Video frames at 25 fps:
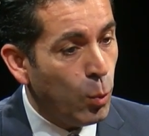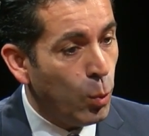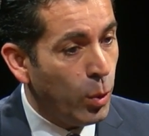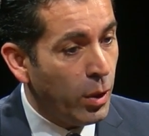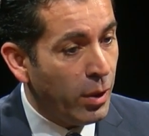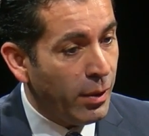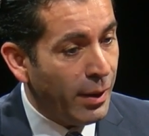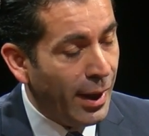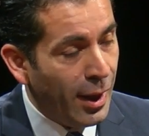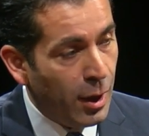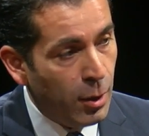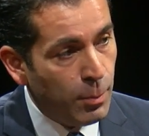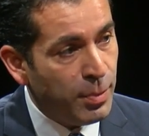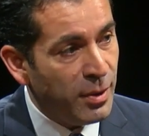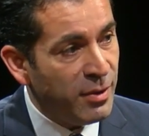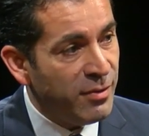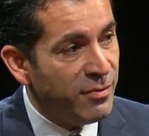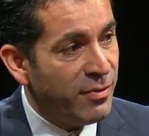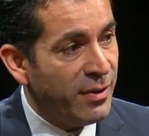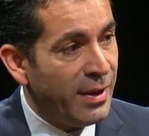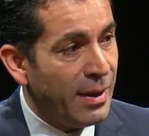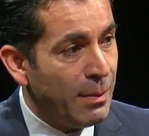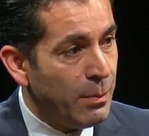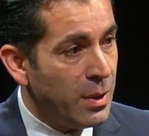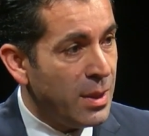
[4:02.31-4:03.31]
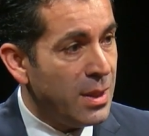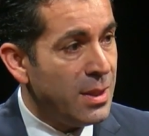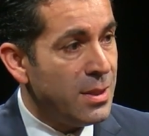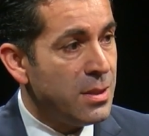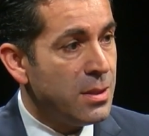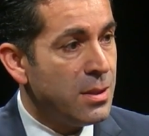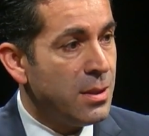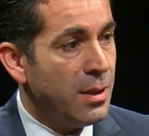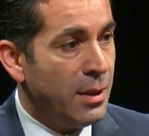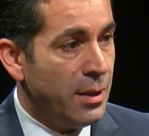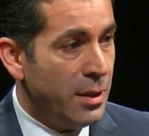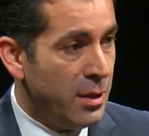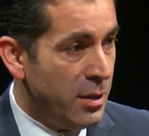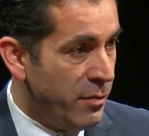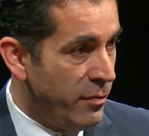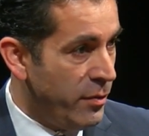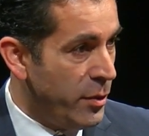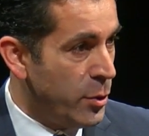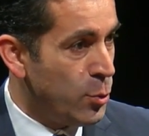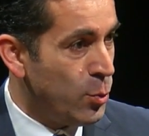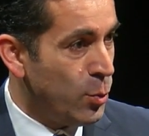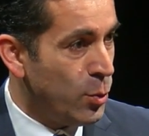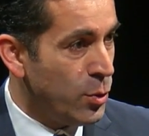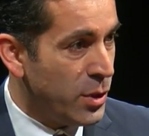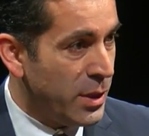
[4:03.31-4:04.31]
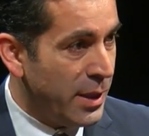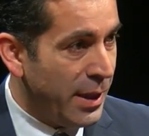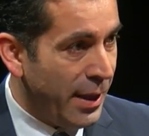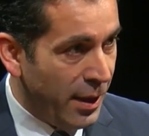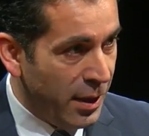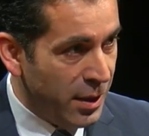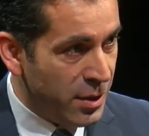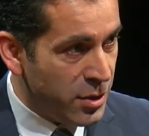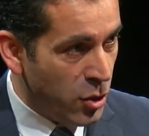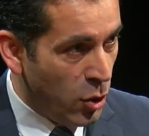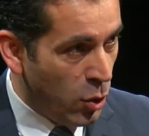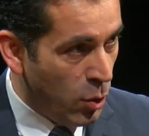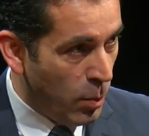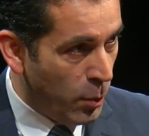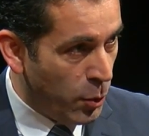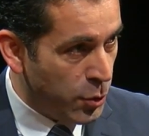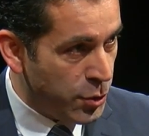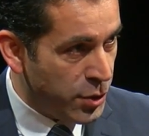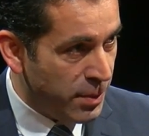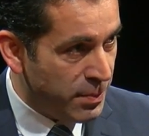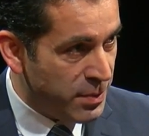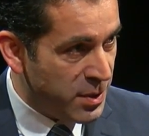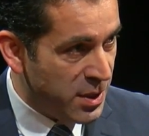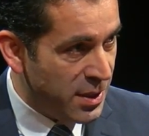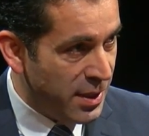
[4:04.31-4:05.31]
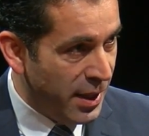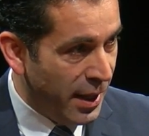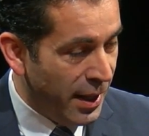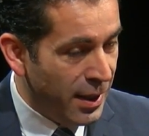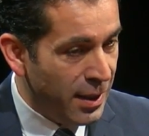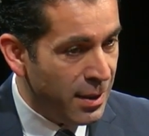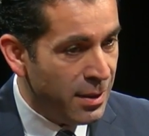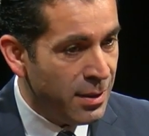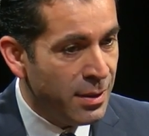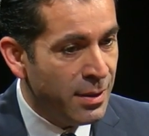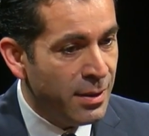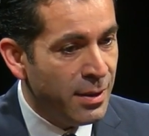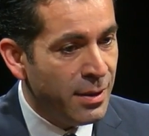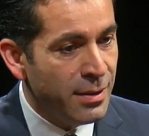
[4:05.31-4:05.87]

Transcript: We're helping families and individuals get into homeownership today